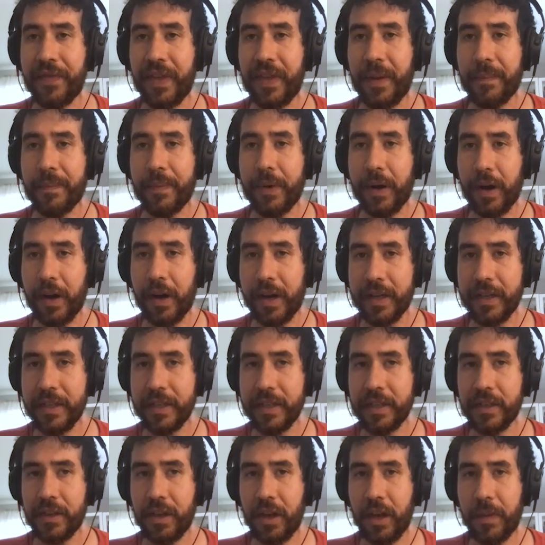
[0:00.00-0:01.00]
them
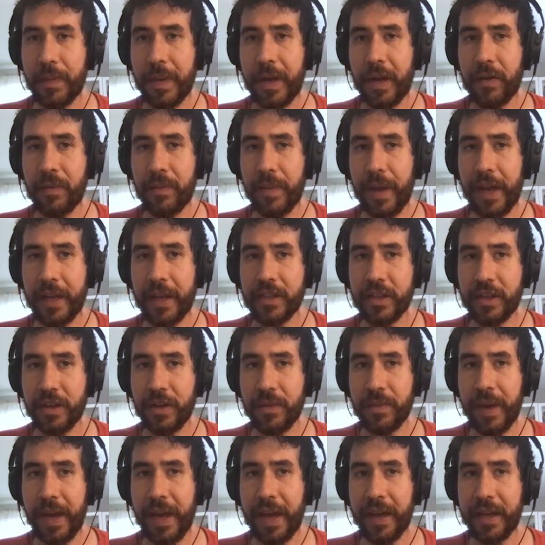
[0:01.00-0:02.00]
pause about matching
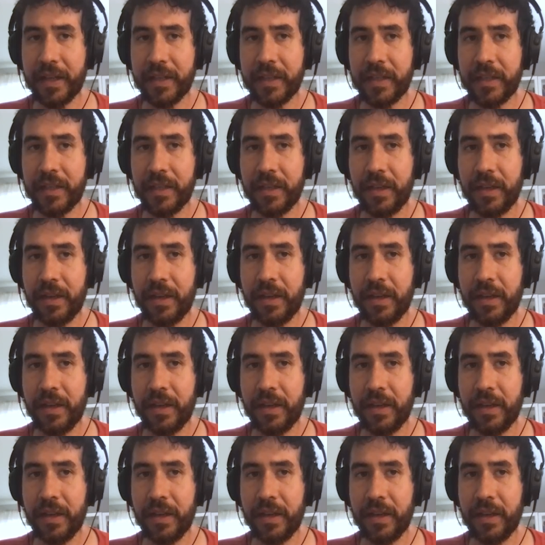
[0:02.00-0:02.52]
a max.